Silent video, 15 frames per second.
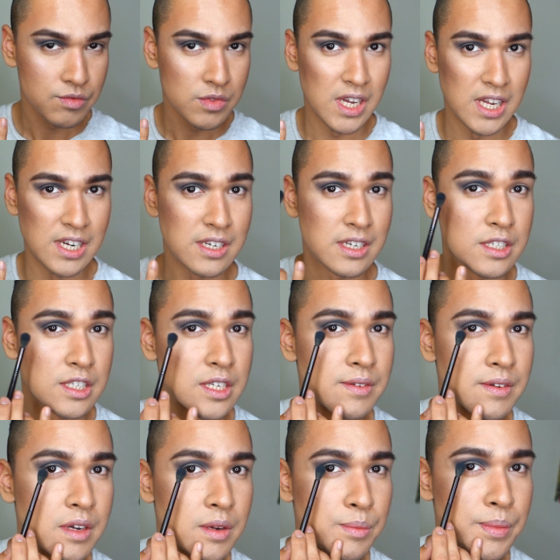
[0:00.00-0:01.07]
And you can see I'm
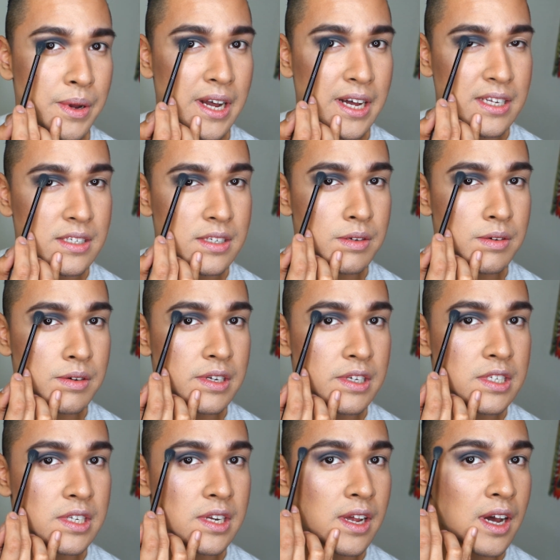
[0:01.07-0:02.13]
going past the
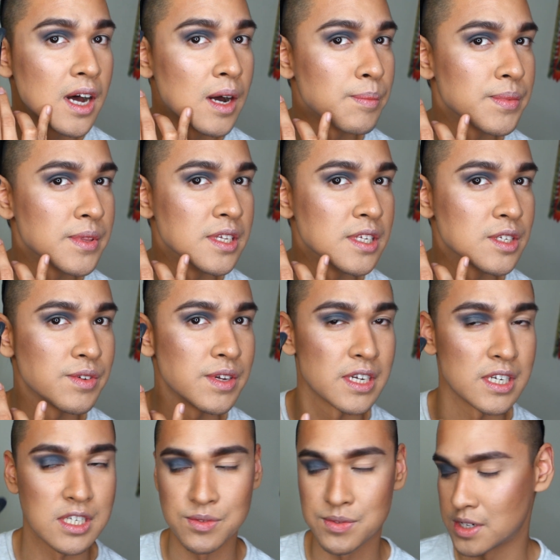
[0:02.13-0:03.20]
crease and up this way
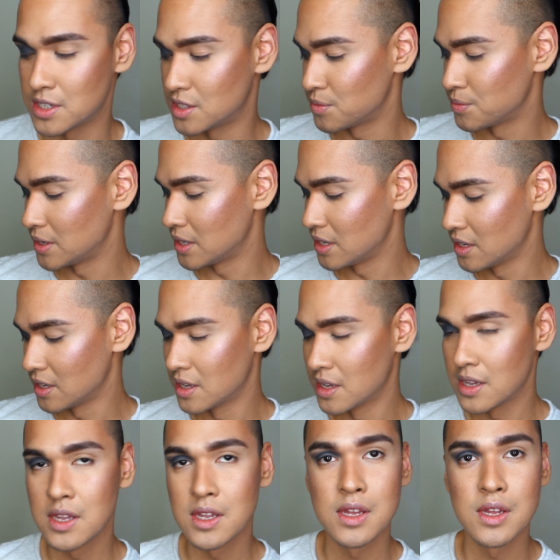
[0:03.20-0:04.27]
because I want it to be
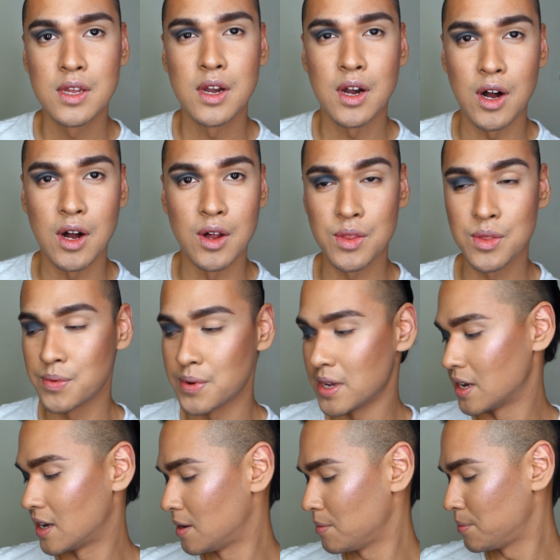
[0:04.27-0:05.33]
all the way
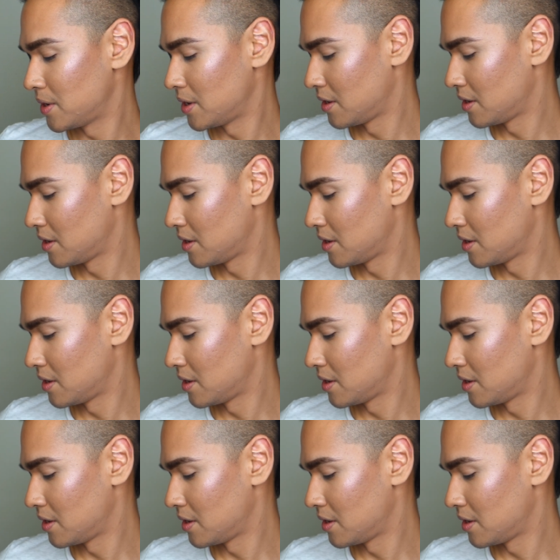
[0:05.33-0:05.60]
up.